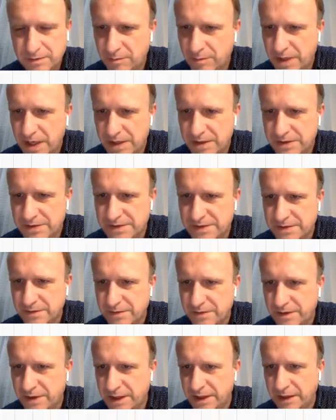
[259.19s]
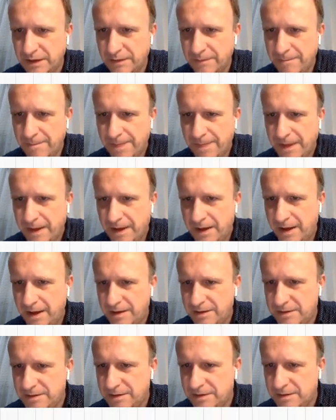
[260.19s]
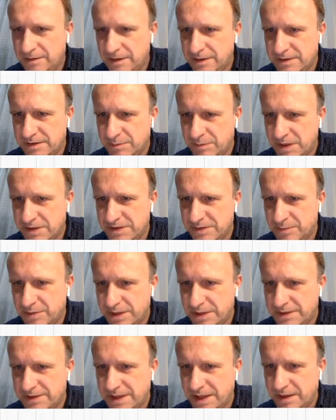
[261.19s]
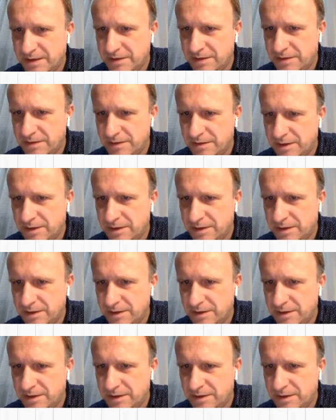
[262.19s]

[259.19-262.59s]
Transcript: minus 3. And this must be then